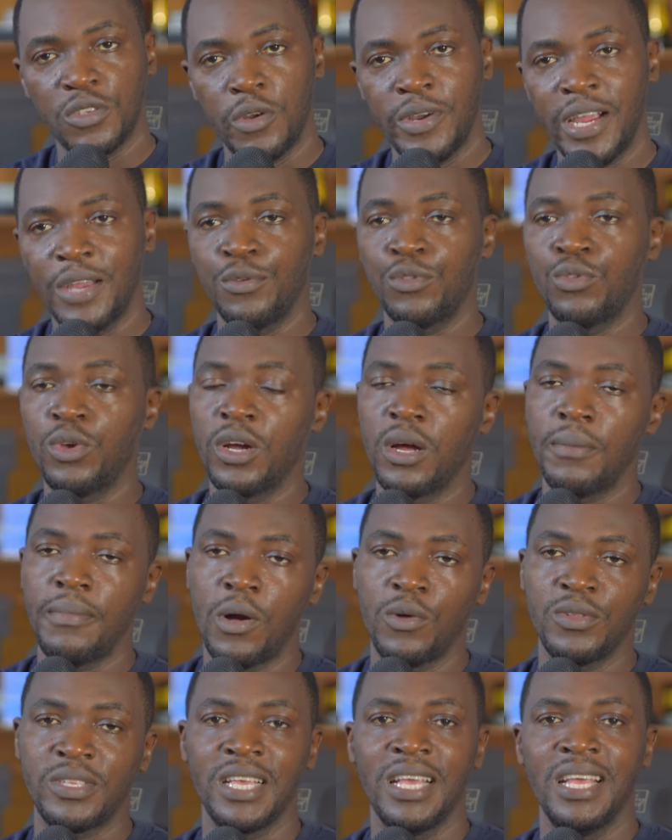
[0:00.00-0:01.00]
All right. We talk
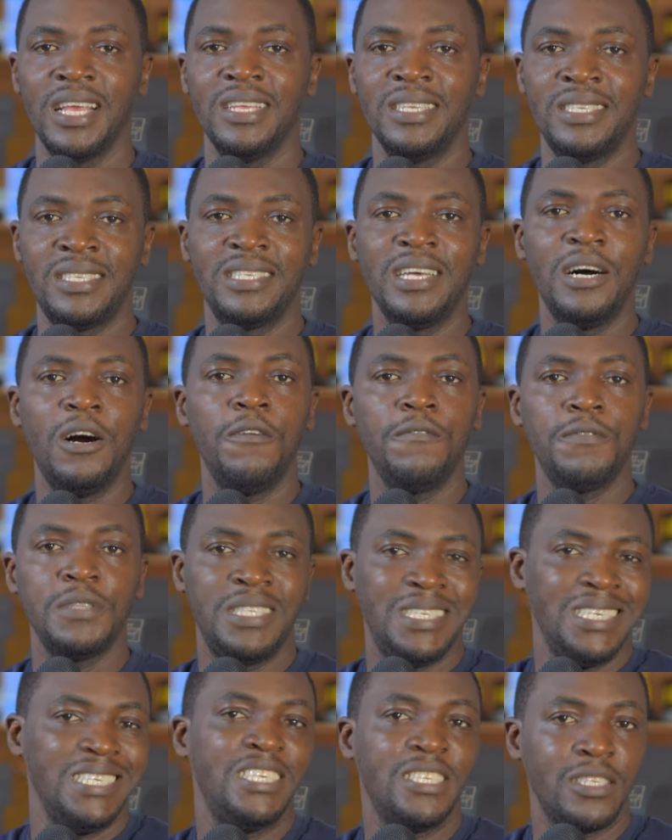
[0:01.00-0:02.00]
about
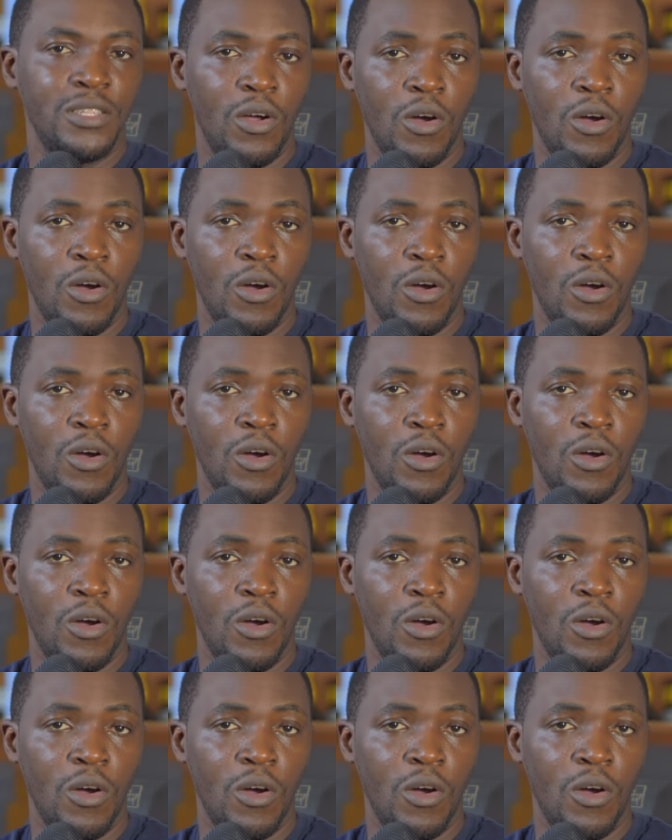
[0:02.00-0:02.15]
self-teaching,